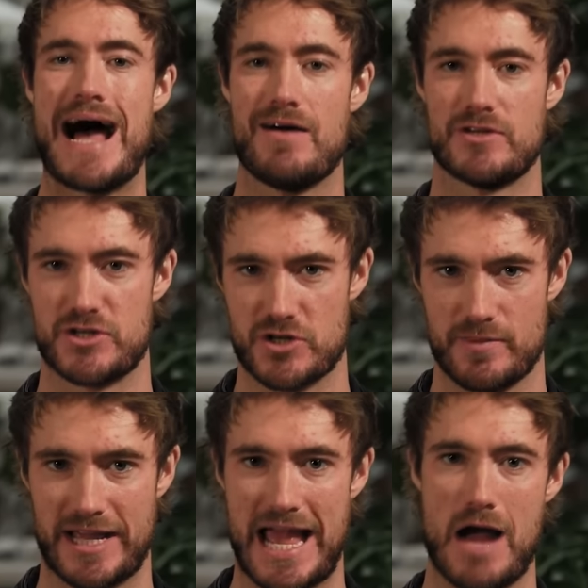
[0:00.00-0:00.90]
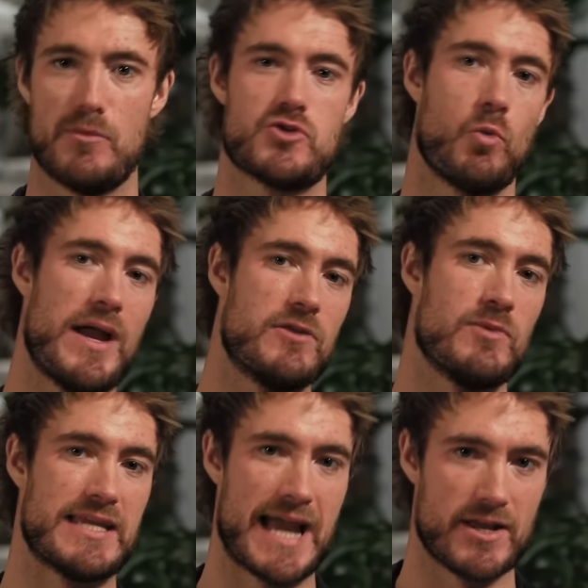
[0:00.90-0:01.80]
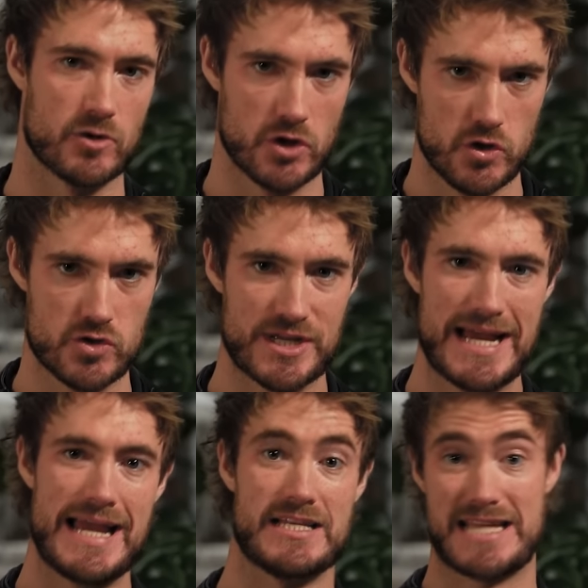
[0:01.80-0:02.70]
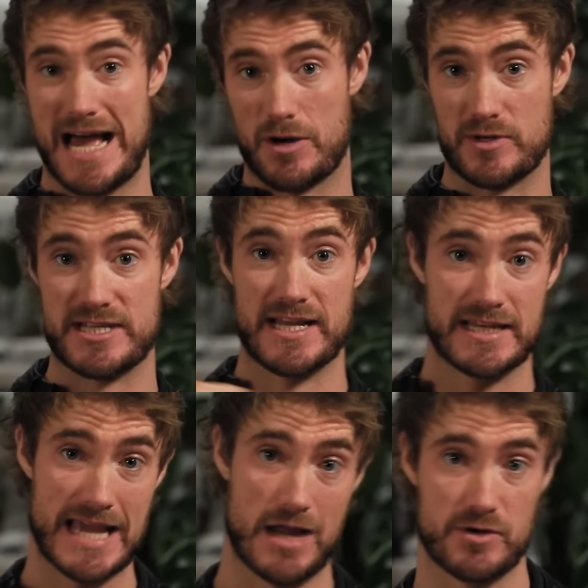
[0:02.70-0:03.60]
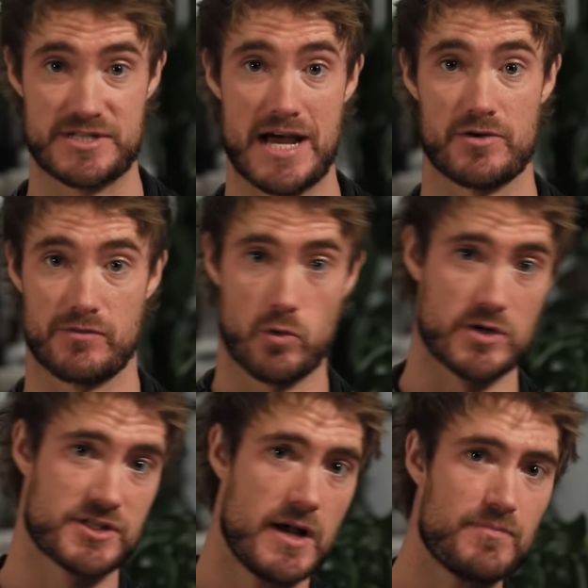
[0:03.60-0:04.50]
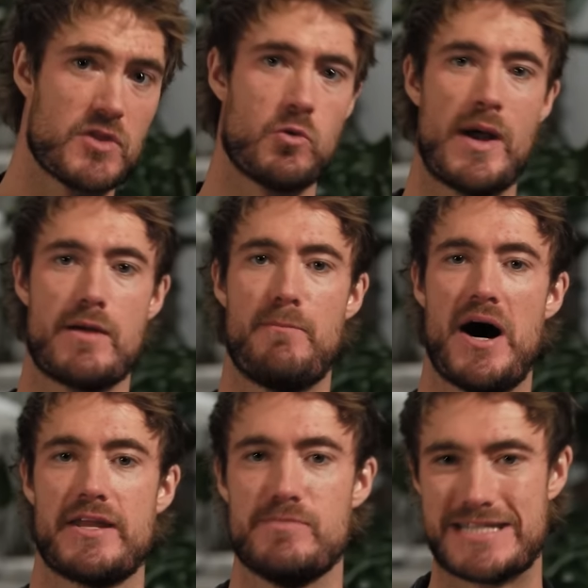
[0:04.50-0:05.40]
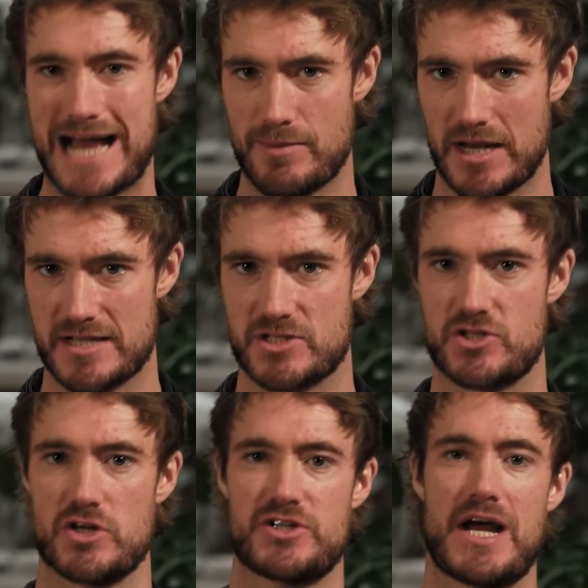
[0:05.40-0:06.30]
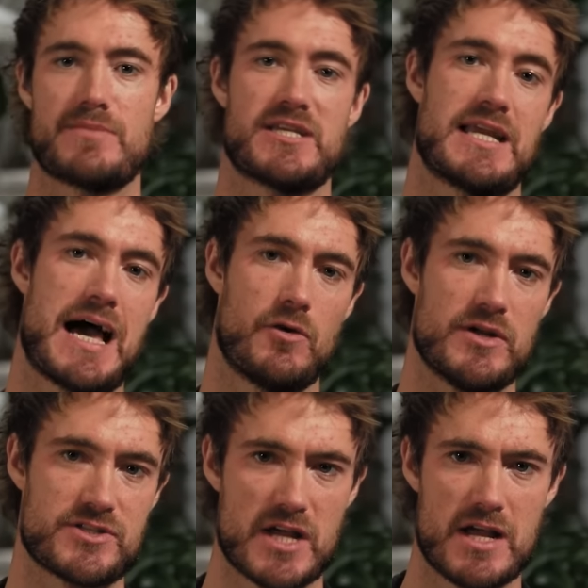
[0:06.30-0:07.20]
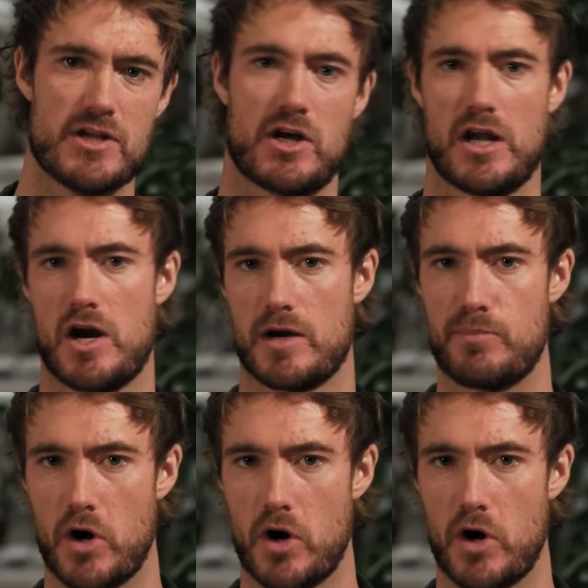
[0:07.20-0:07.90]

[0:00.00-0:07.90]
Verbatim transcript: have in determining how much weight we gain or lose is calories in, calories out. Of course, the way your body metabolizes certain types of calories, your caloric